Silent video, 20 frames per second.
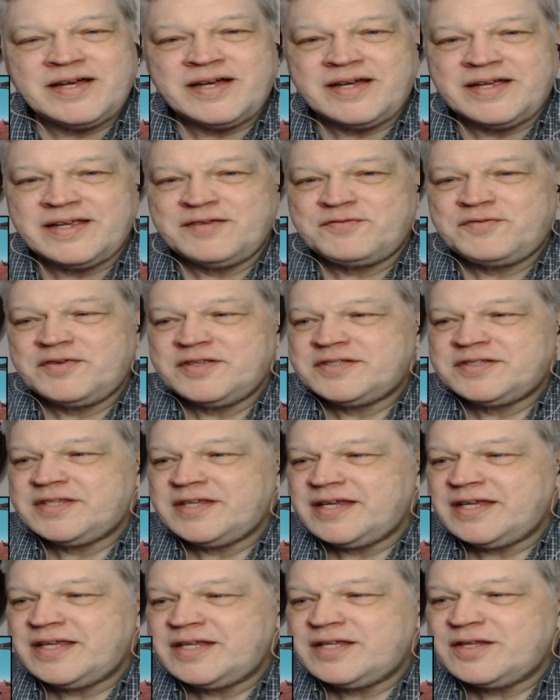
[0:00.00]
If it's
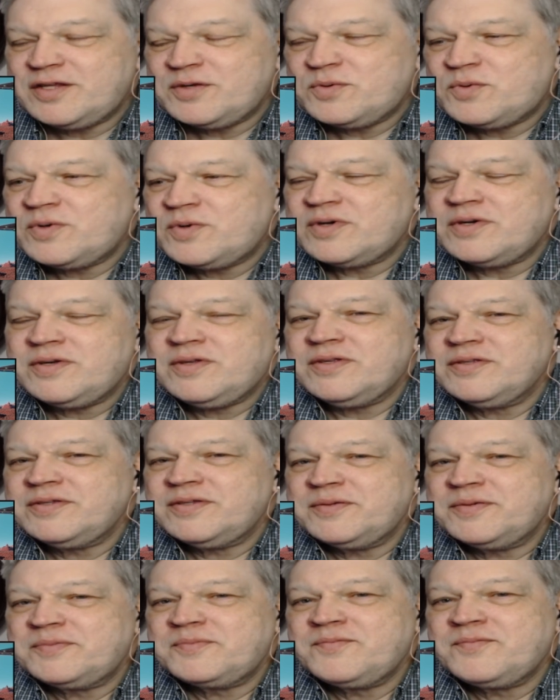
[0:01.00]
the end of the world,
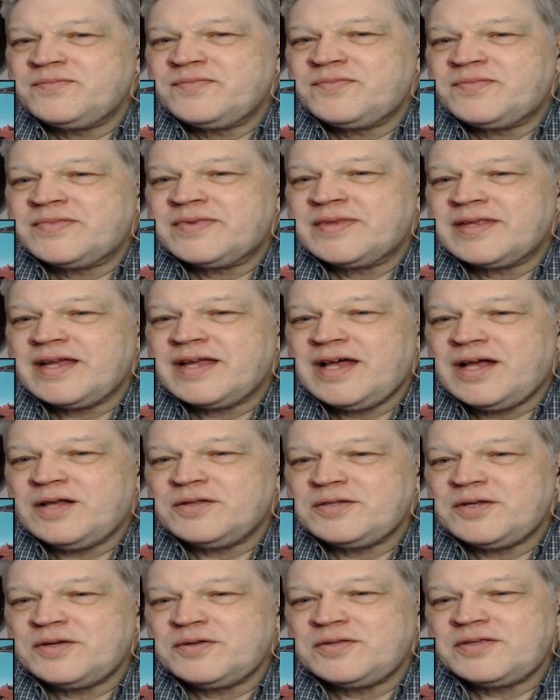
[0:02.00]
I'll
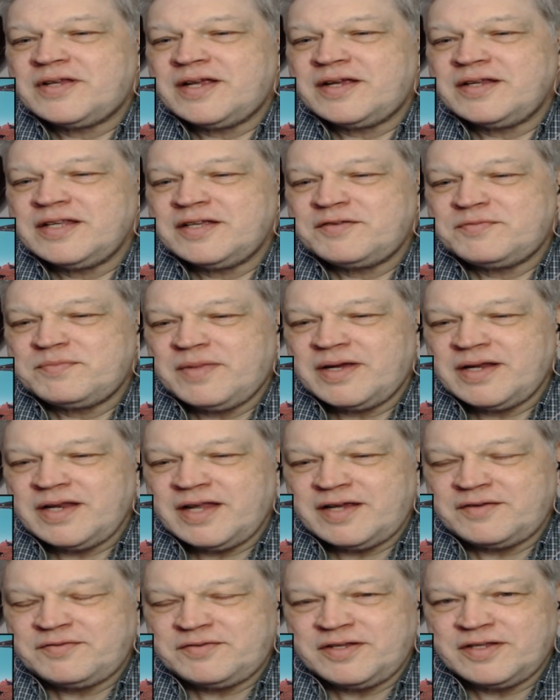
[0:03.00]
know that I lived my
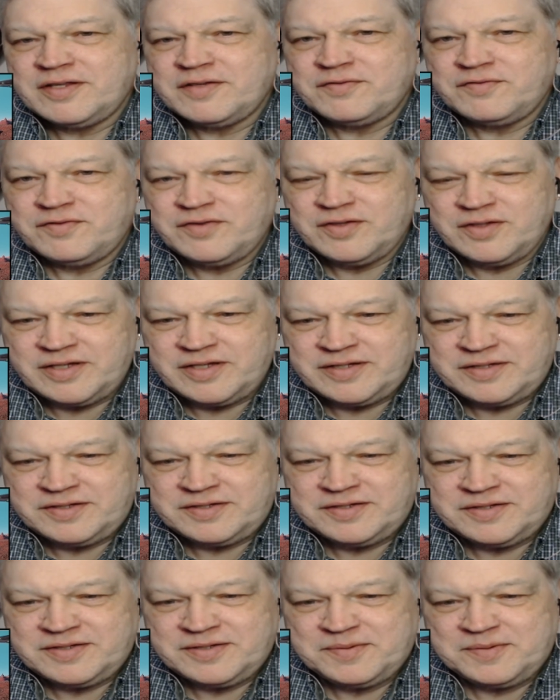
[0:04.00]
life to the
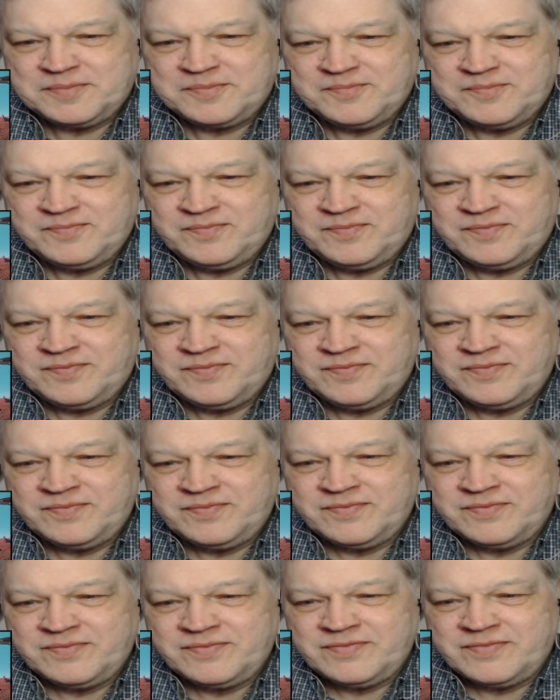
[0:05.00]
fullest.
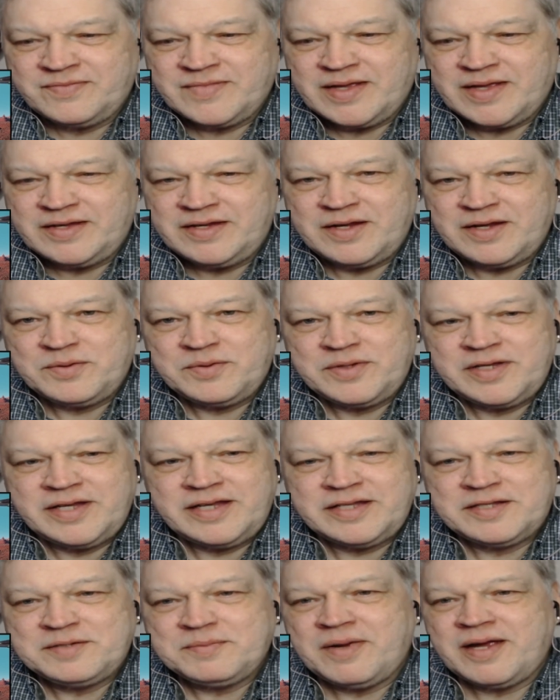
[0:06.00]
You know, when you
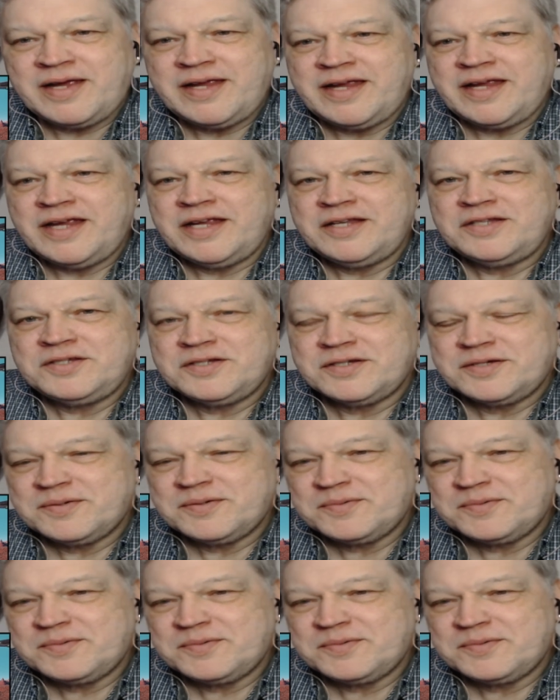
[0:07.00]
get to my age,